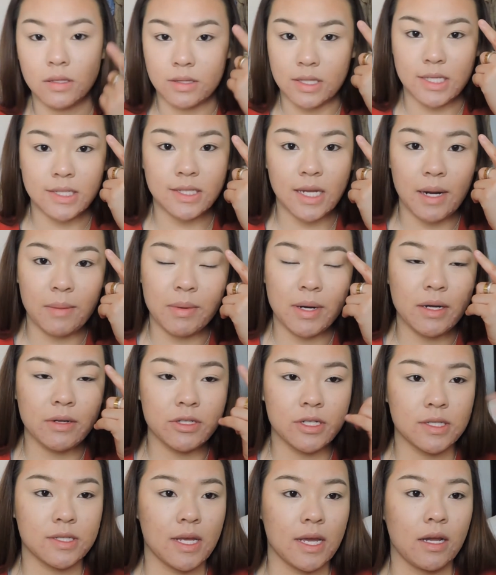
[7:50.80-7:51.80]
This eyebrow
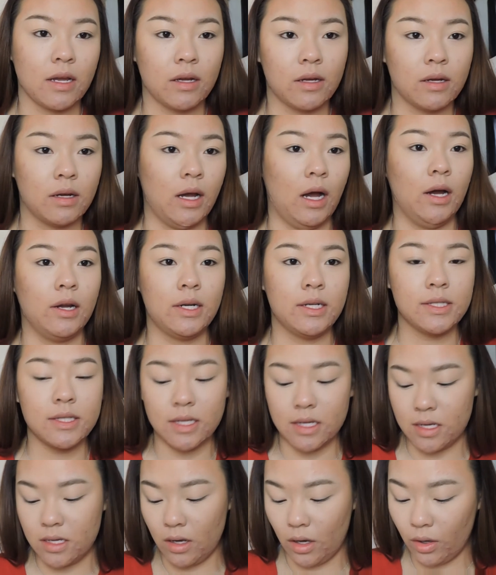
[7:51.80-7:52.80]
just like
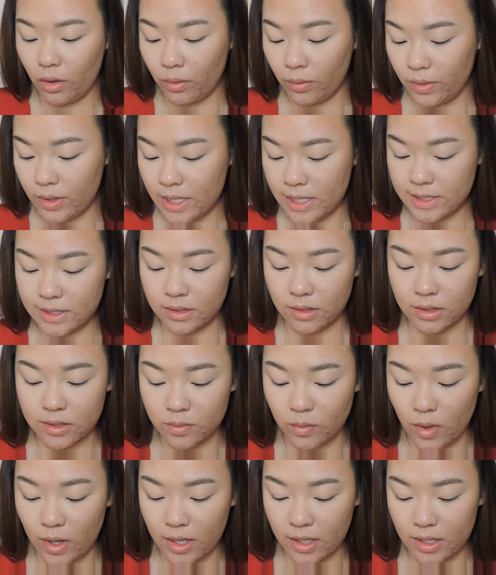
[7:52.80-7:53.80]
honestly always looks
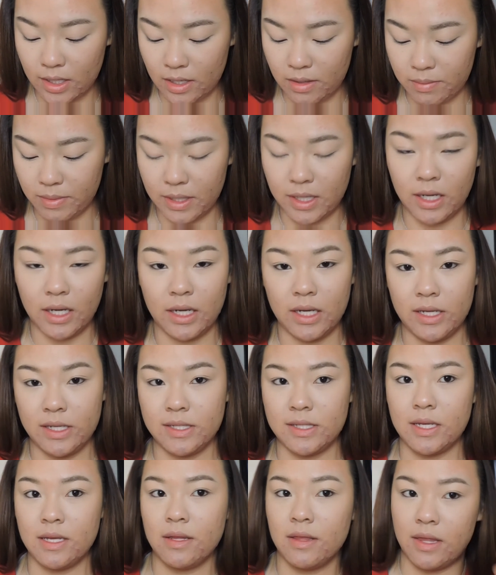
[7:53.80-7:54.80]
wonky
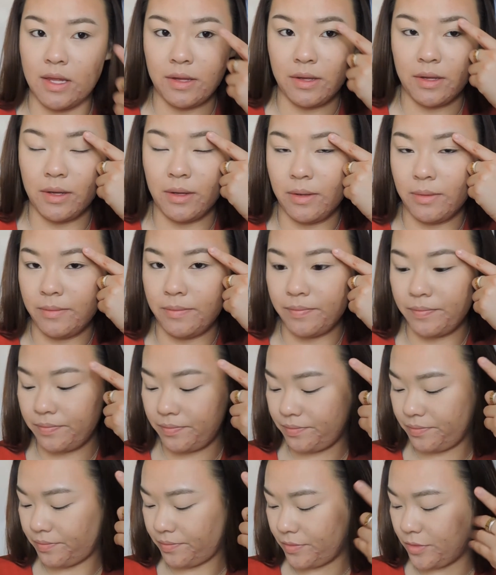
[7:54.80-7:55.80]
because the
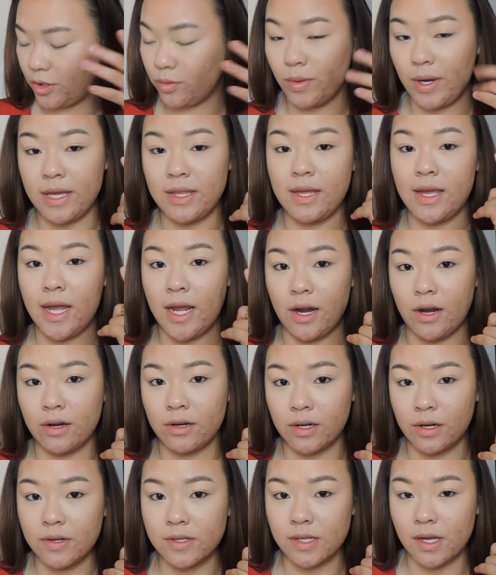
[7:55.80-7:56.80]
way the hair
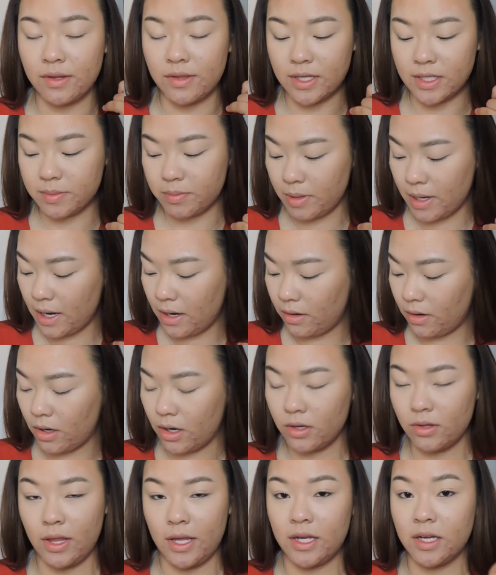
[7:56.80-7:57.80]
grows on this brow
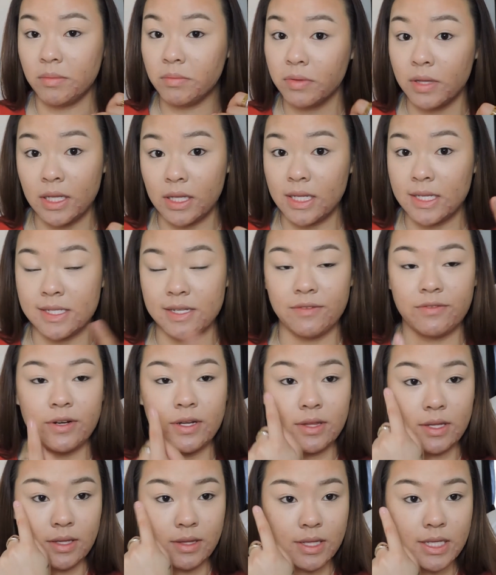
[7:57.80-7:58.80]
are like completely
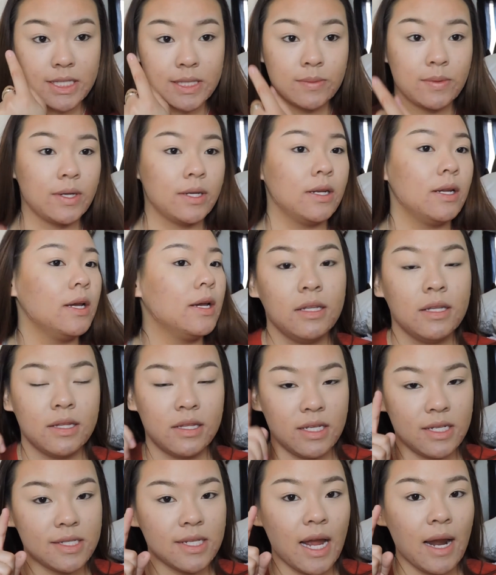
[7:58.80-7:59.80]
different than this one.
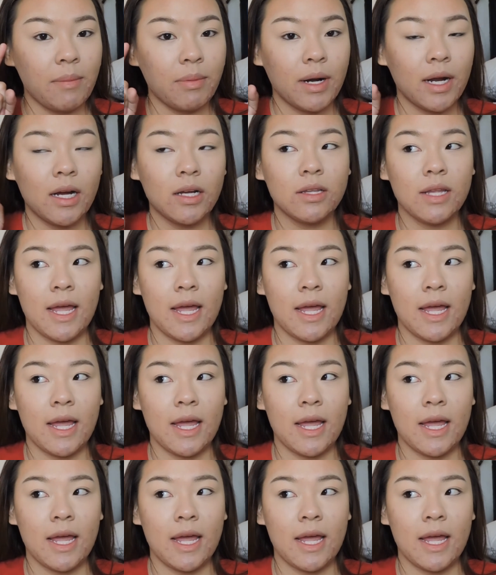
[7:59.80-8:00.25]
This eyebrow,